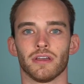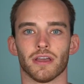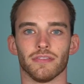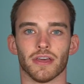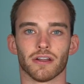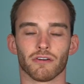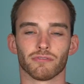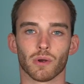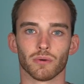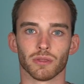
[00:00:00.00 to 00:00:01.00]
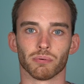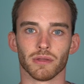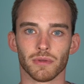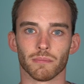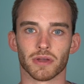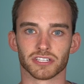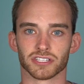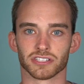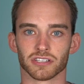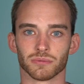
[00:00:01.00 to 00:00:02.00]
and then I'll throw in the premium mesh
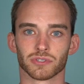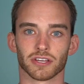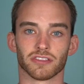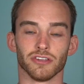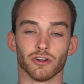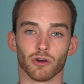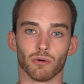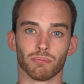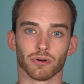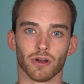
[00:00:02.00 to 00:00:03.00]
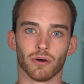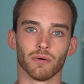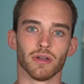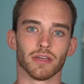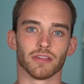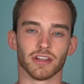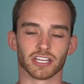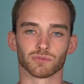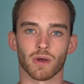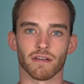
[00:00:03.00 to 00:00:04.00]
systems like the Eero Pro and the
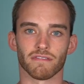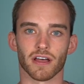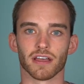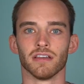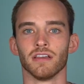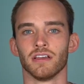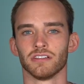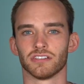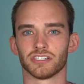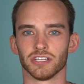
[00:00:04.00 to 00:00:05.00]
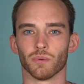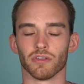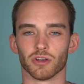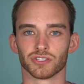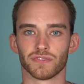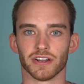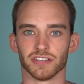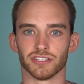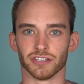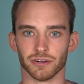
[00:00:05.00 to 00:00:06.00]
Nest Wi-Fi to see where those fit
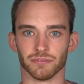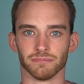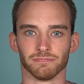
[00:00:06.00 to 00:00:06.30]
into.